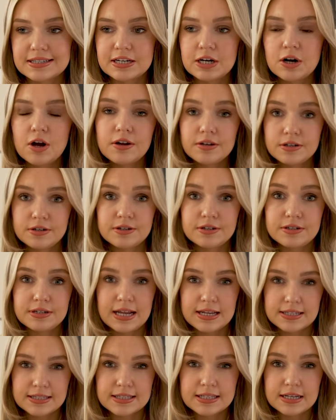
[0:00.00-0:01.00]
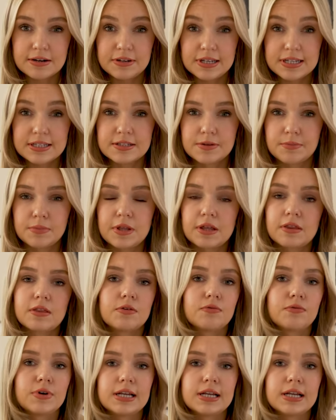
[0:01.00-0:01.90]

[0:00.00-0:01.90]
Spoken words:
they're not necessarily something that